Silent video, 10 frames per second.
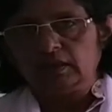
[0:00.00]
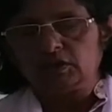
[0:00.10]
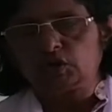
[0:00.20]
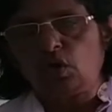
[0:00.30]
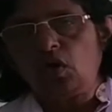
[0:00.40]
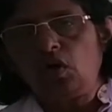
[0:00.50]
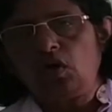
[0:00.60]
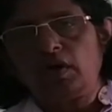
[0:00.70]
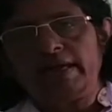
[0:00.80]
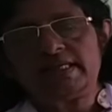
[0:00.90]
So
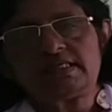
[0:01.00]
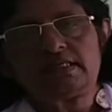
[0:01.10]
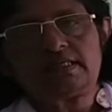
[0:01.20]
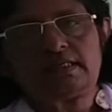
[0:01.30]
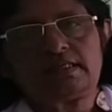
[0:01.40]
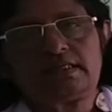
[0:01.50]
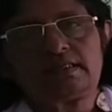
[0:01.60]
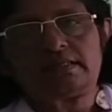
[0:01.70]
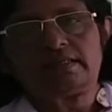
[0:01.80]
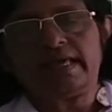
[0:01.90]

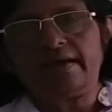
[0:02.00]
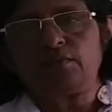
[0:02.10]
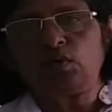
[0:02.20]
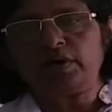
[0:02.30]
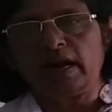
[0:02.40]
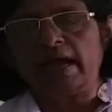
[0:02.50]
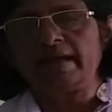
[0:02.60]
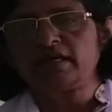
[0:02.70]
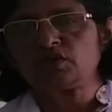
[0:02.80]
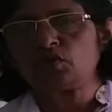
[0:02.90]
they would
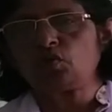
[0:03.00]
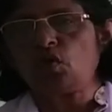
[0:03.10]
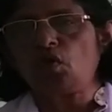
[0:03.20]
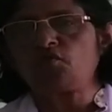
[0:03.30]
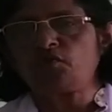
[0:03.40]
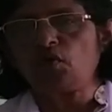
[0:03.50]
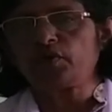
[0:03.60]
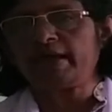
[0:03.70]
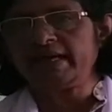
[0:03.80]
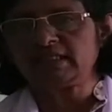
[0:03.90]
like to go
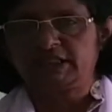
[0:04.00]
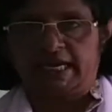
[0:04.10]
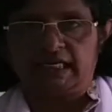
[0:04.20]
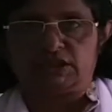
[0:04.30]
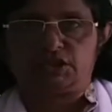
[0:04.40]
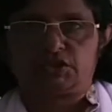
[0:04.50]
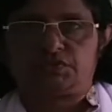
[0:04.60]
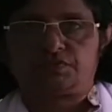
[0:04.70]
for a change.